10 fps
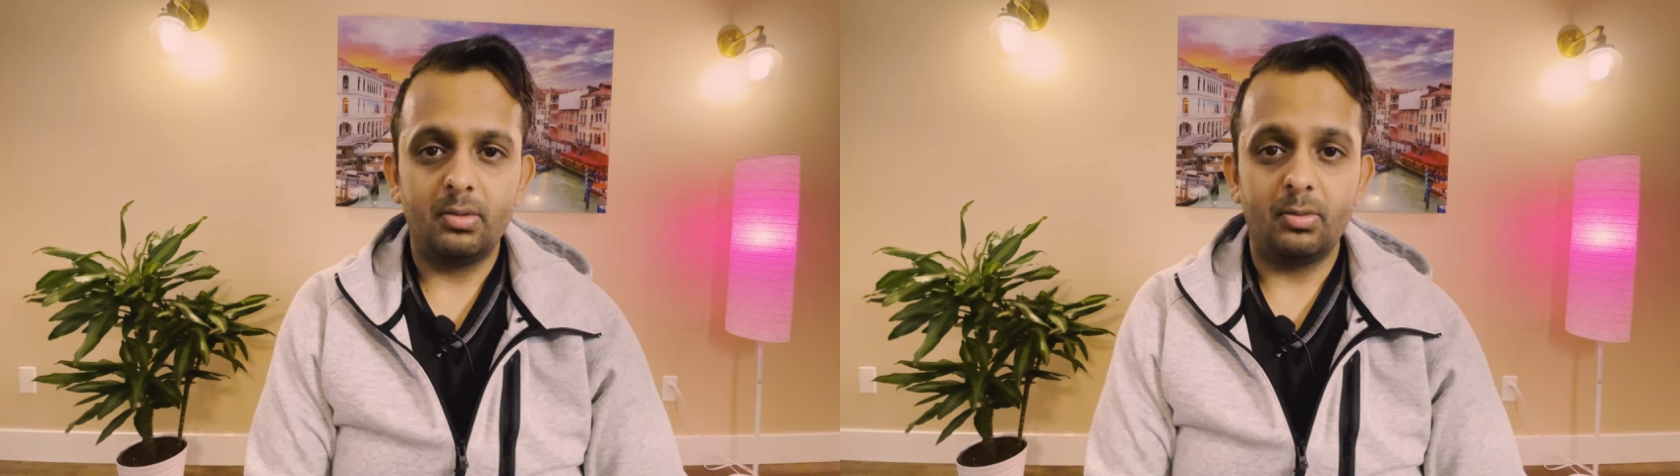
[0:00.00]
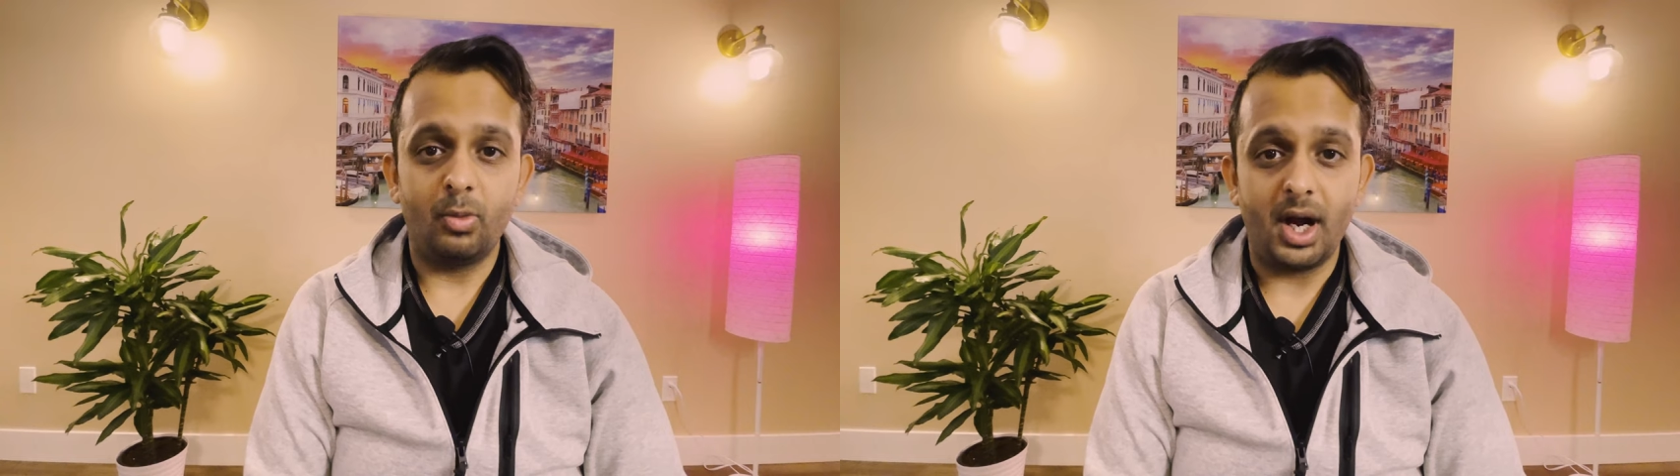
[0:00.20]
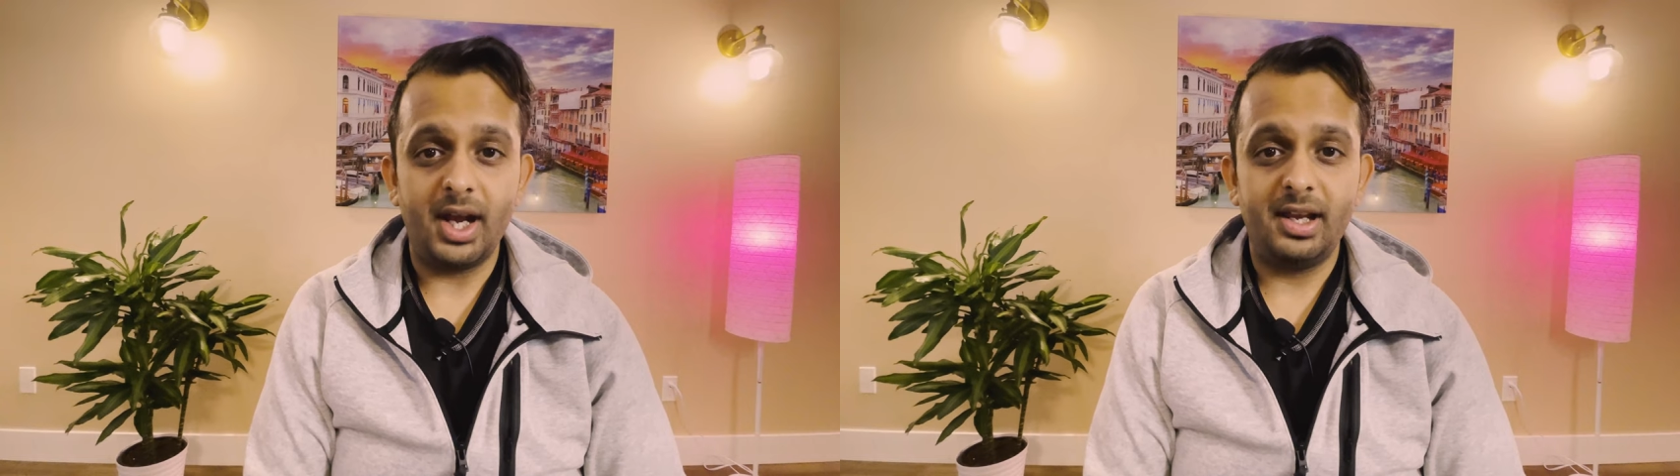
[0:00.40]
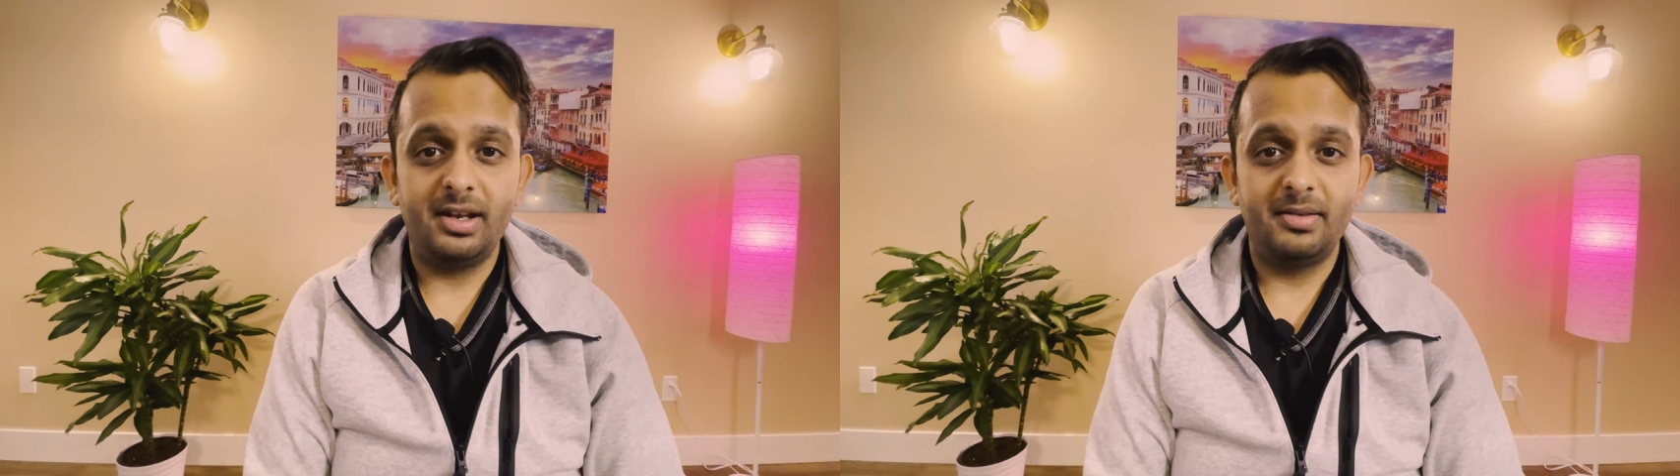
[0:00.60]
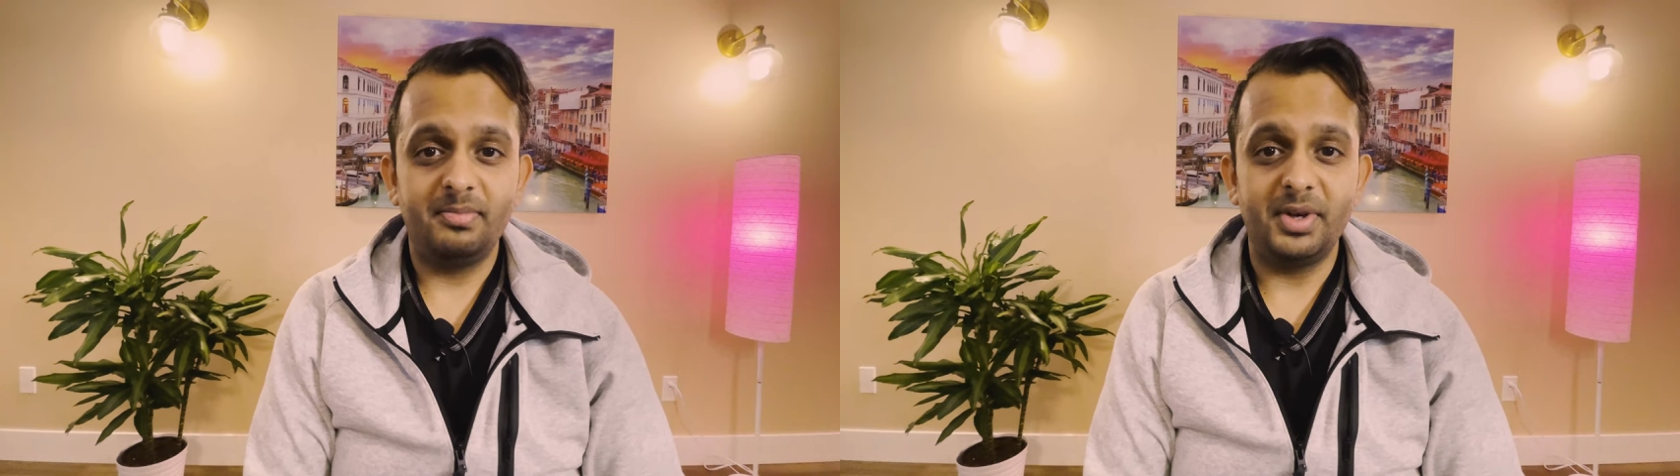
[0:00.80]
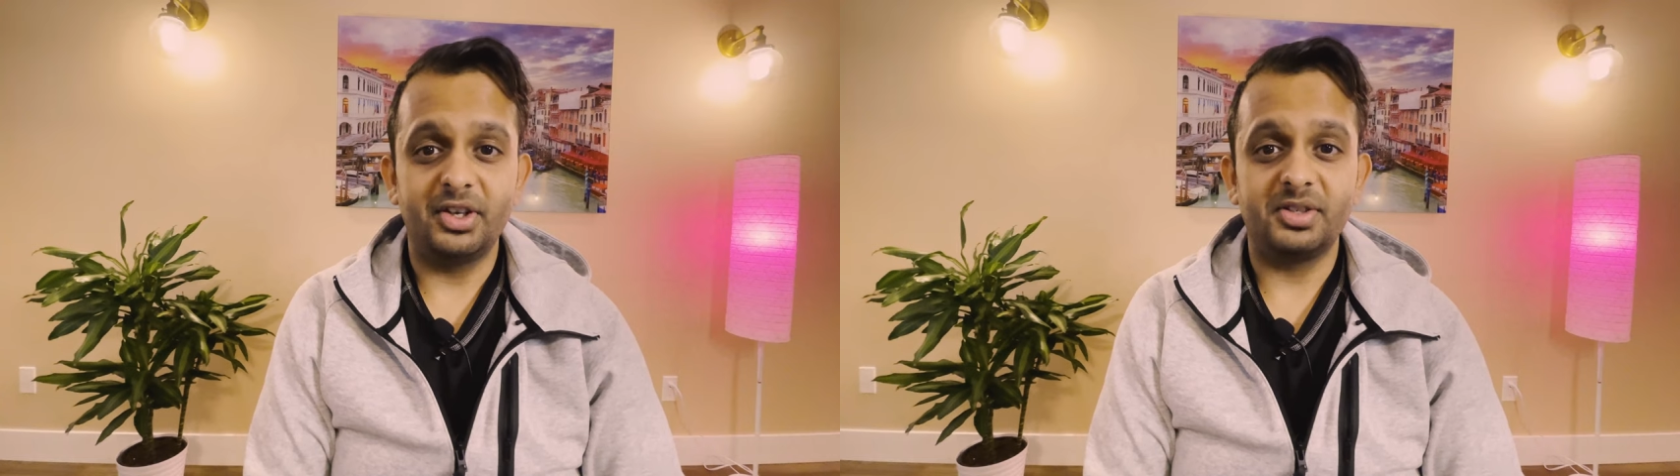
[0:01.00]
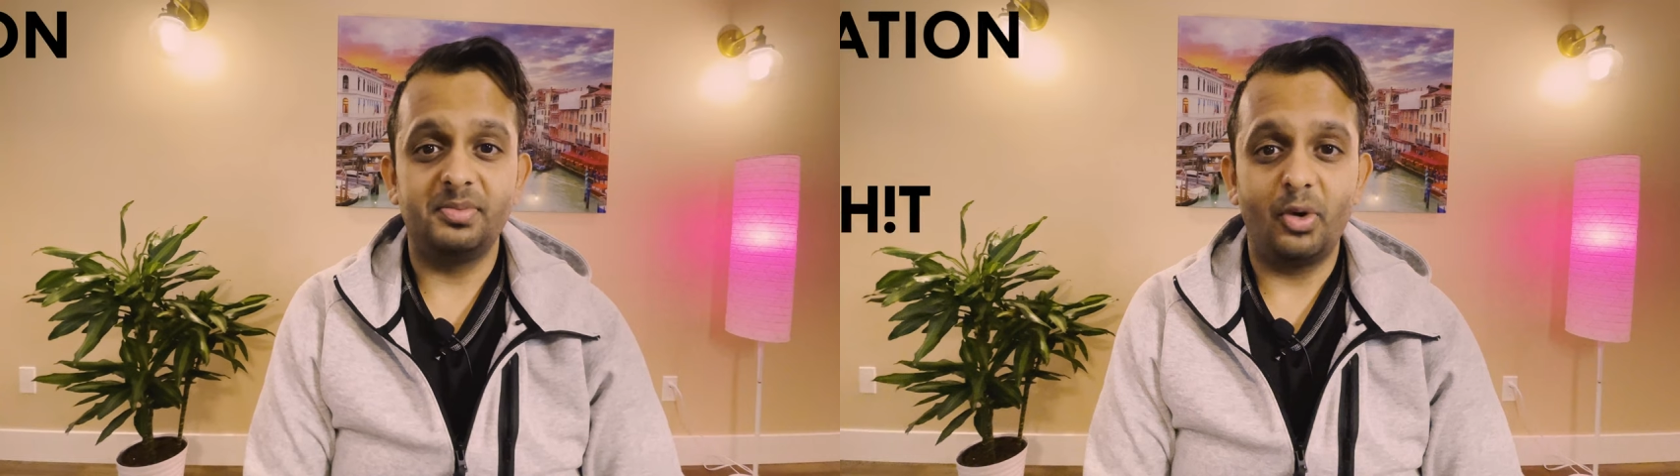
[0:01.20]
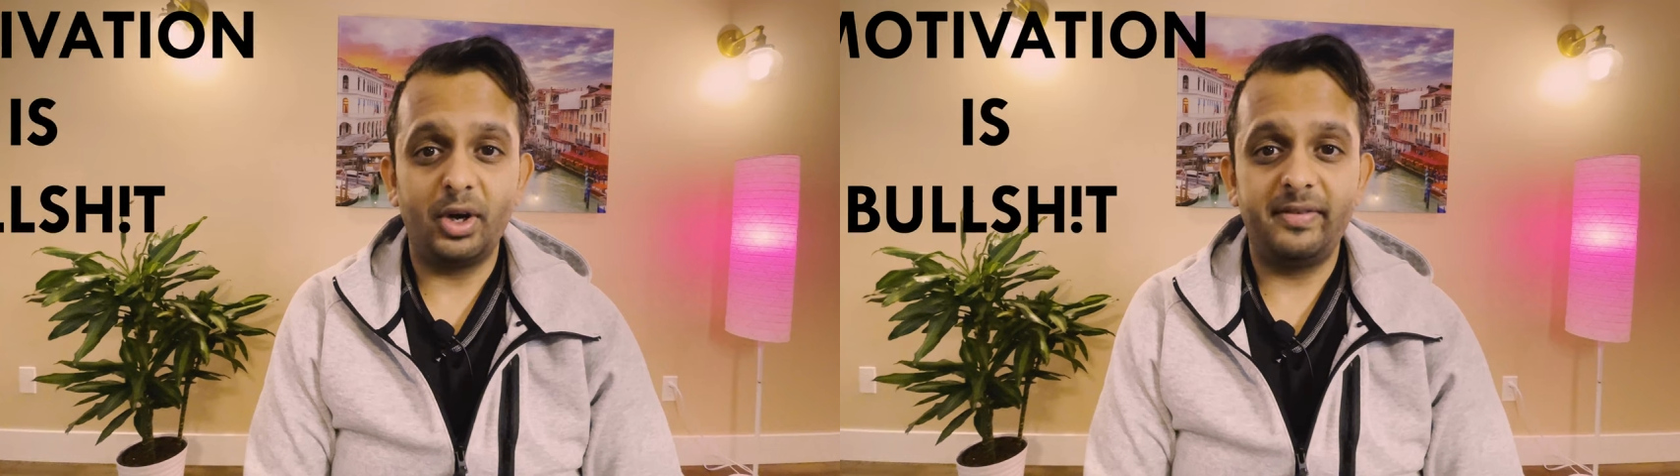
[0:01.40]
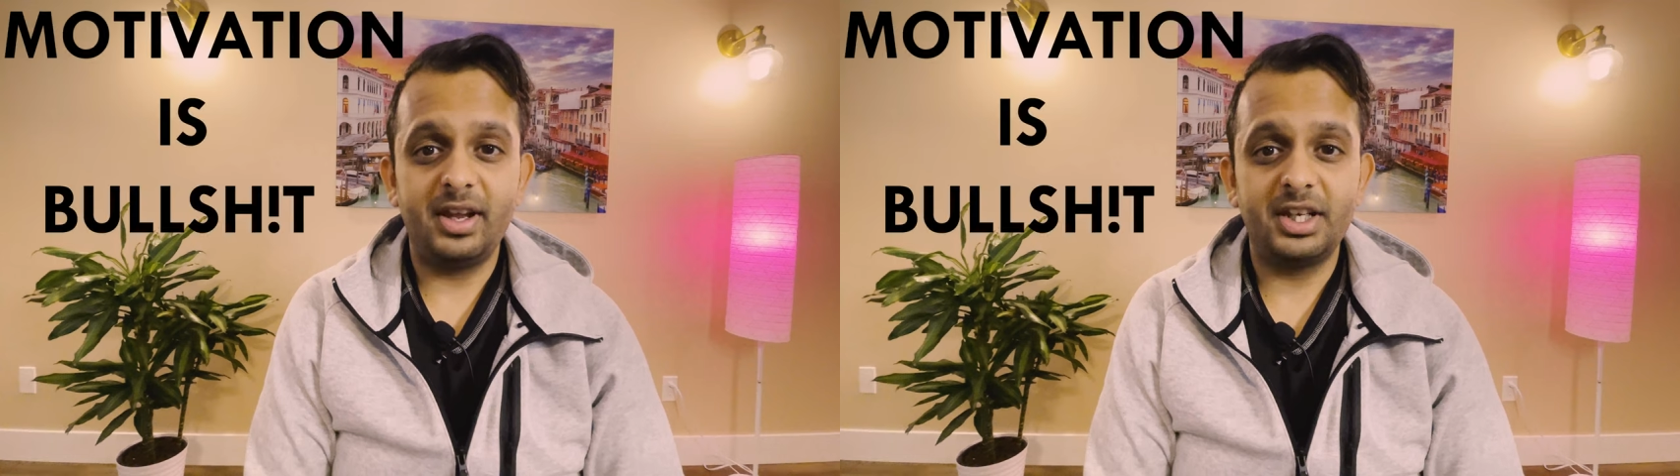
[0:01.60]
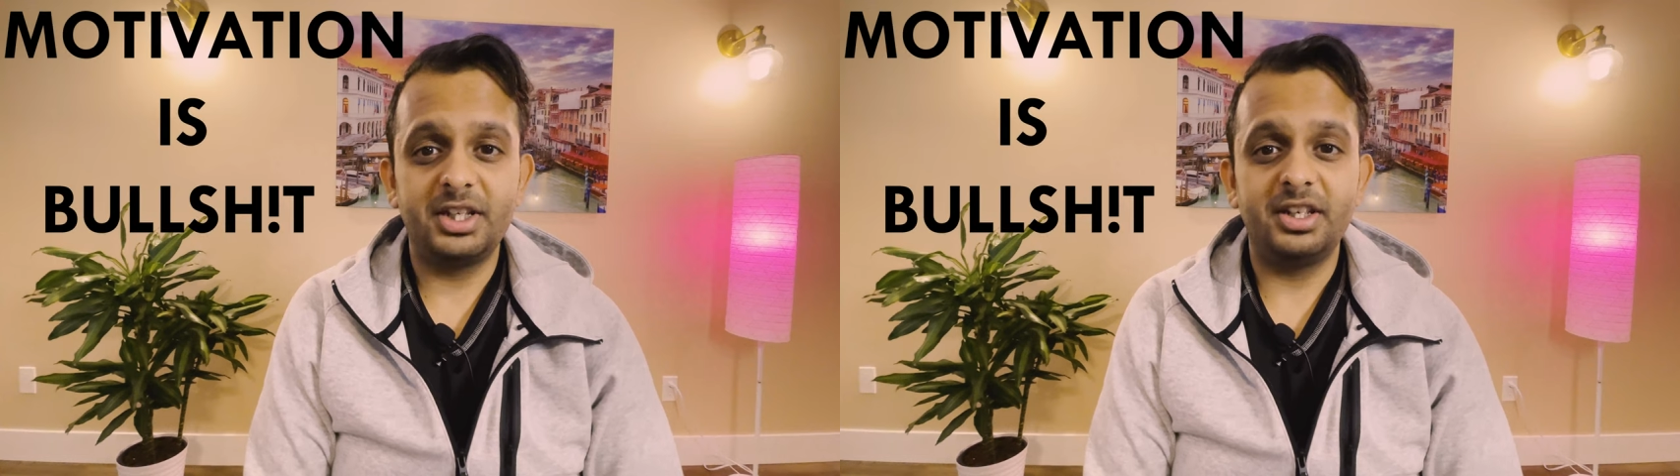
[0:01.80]
Why? Because
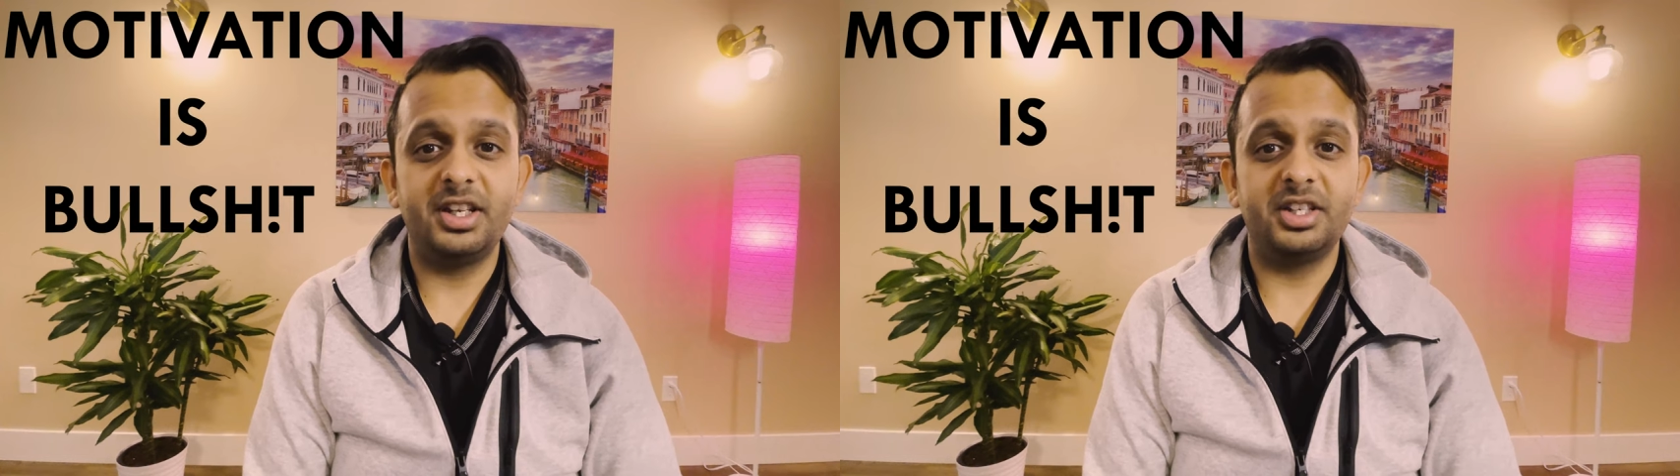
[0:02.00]
motivation